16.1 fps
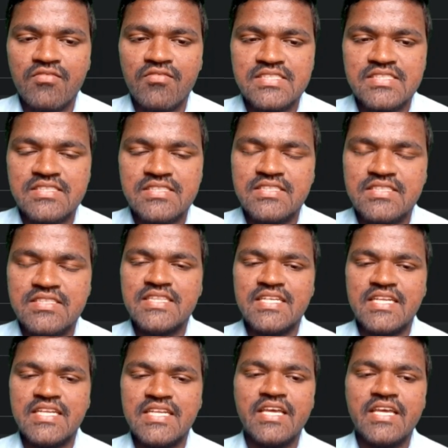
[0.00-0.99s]
which is
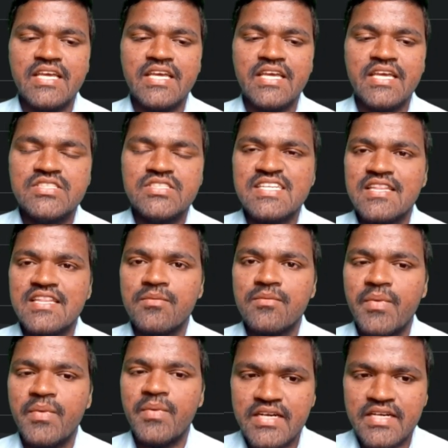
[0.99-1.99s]
D3, which is
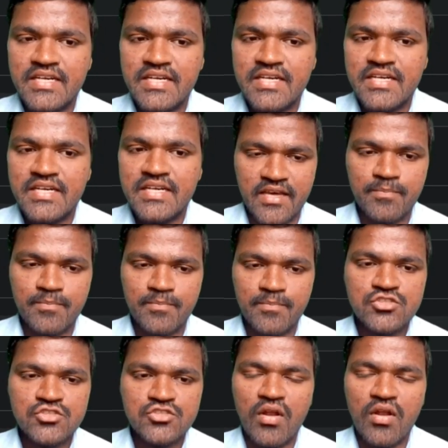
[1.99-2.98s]
nothing but a dict here.
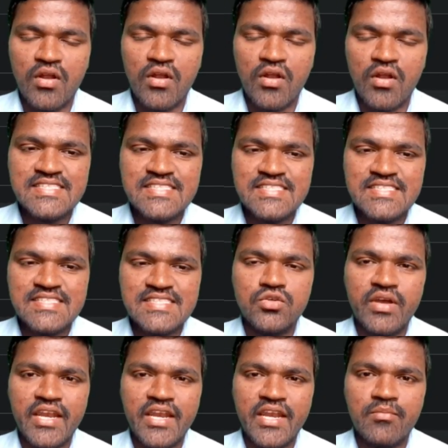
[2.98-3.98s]
So like this,
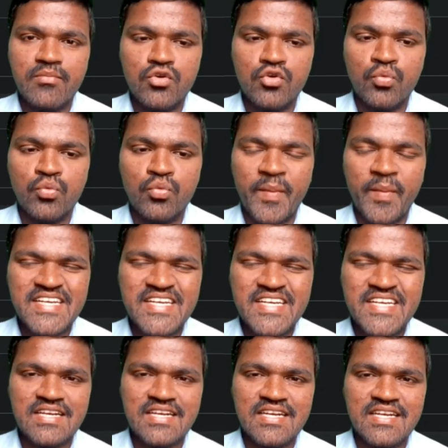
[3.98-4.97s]
you can able to
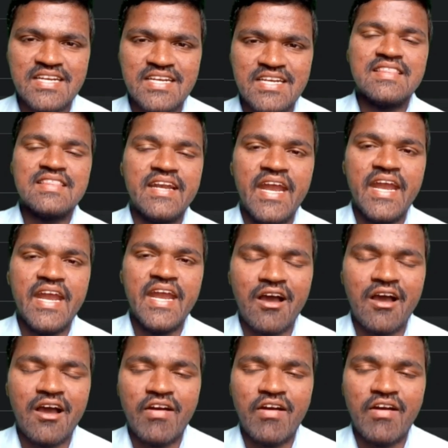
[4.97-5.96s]
mention the
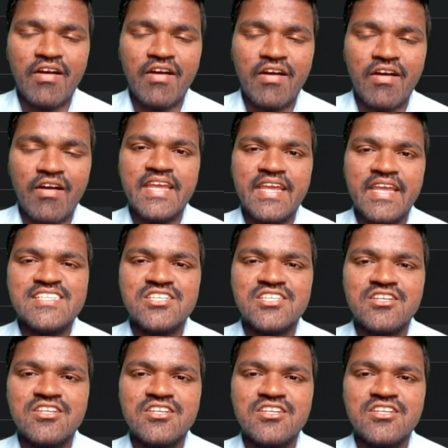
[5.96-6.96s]
data while the
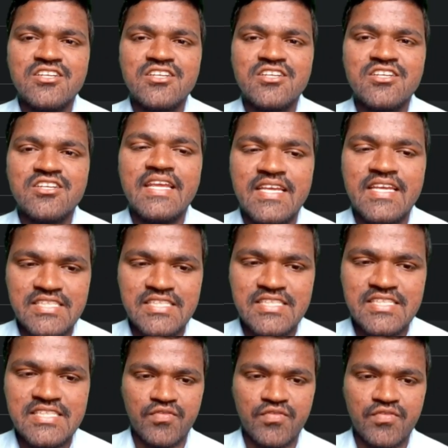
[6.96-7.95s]
creation of dictionary
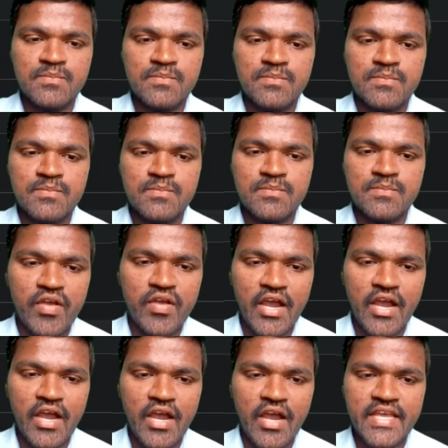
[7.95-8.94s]
itself. So
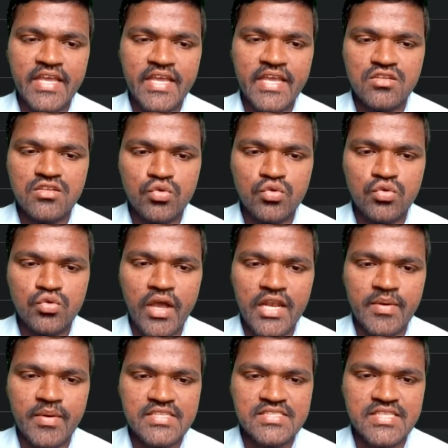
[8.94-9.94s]
we have taken two
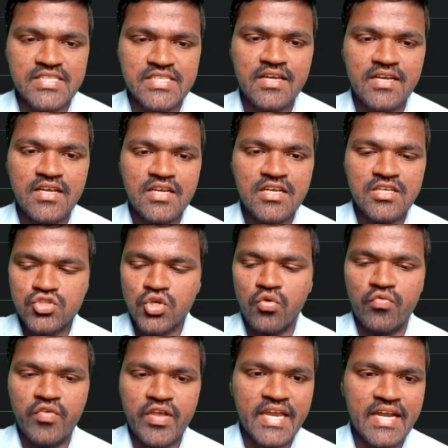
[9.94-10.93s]
elements, right?
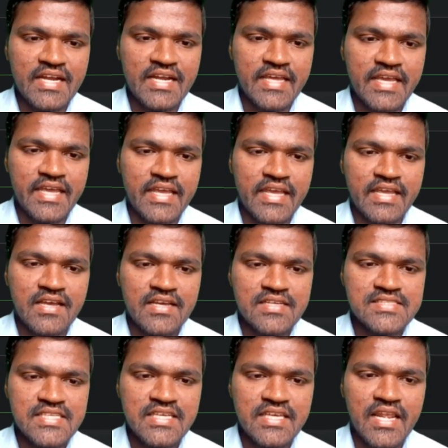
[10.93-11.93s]
So we can take
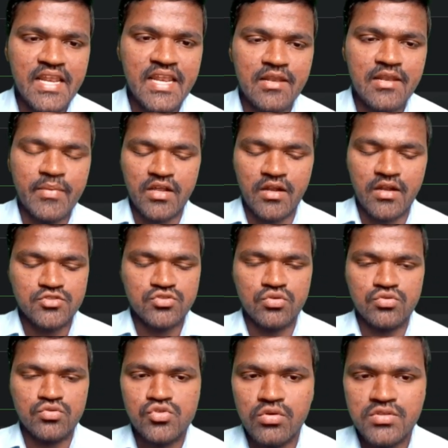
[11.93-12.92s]
single element
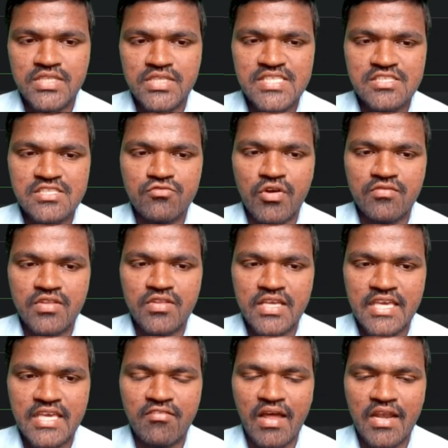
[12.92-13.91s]
also. So this is one of
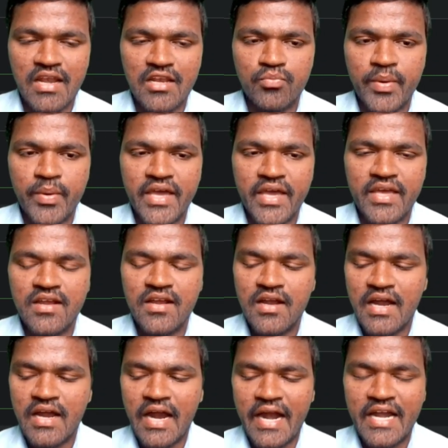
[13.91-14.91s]
the key value pair.
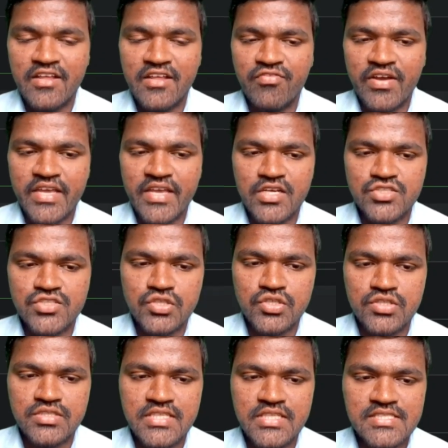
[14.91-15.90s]
And if I
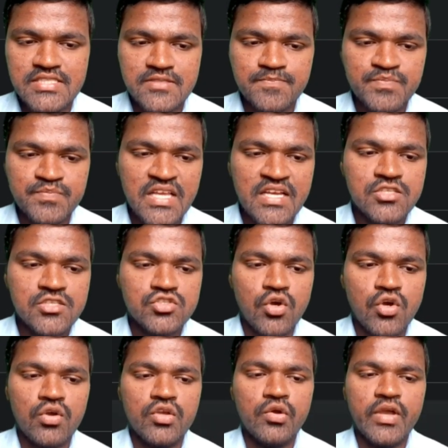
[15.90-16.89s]
execute this,
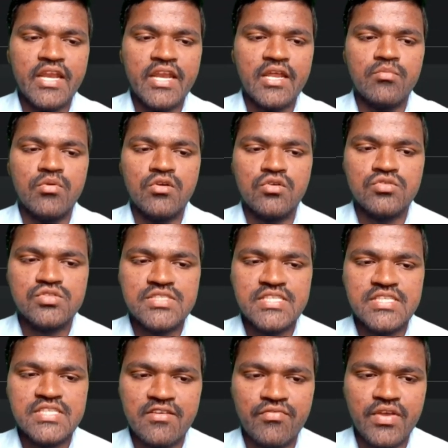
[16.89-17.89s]
so you can able to
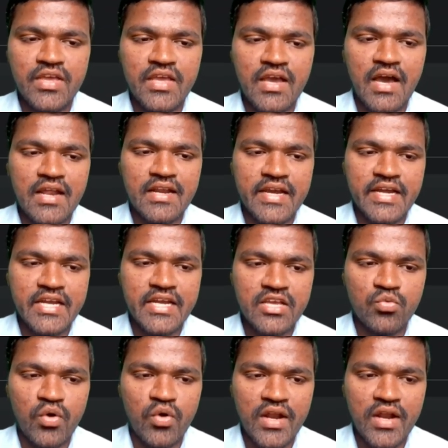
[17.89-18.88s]
see we are
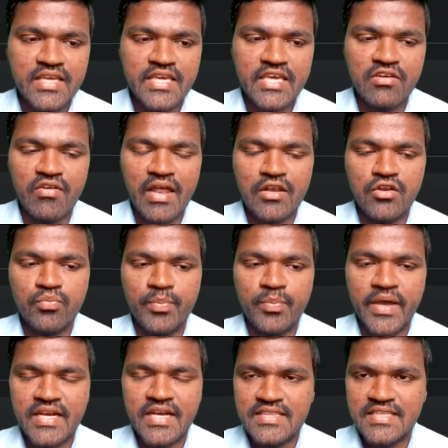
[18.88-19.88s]
getting one key value
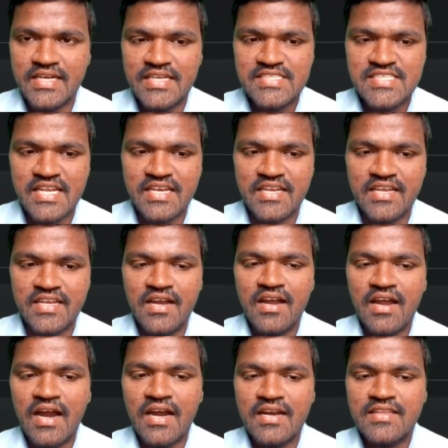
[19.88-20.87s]
pair in the dictionary
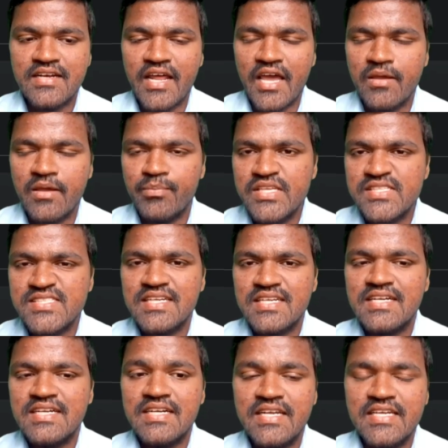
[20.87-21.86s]
and the type
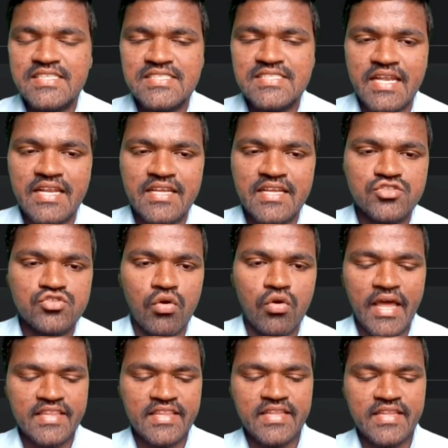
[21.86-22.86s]
is dictionary.
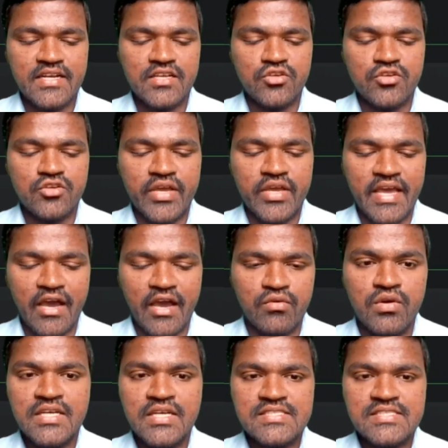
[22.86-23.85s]
So like that you can
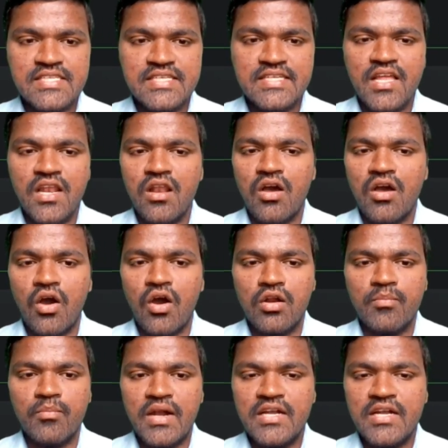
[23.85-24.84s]
have single
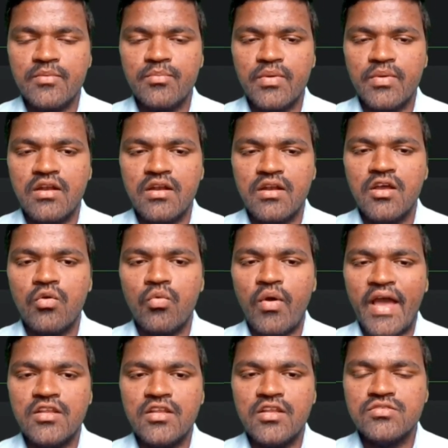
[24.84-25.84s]
or multiple
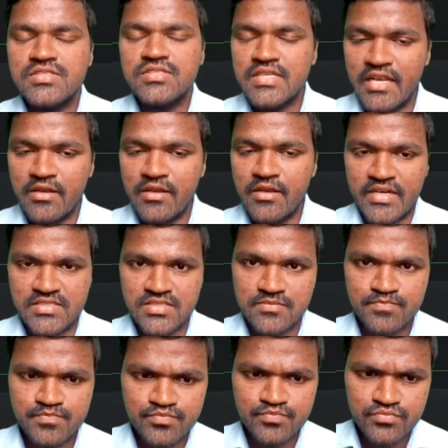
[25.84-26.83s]
values
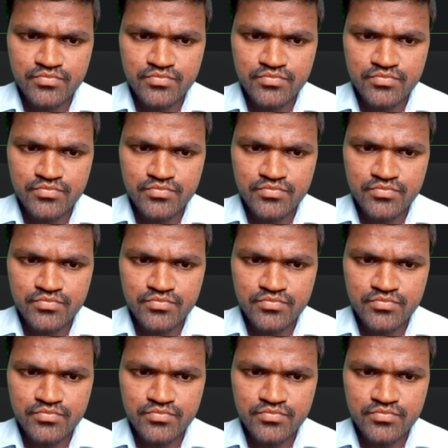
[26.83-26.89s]
elements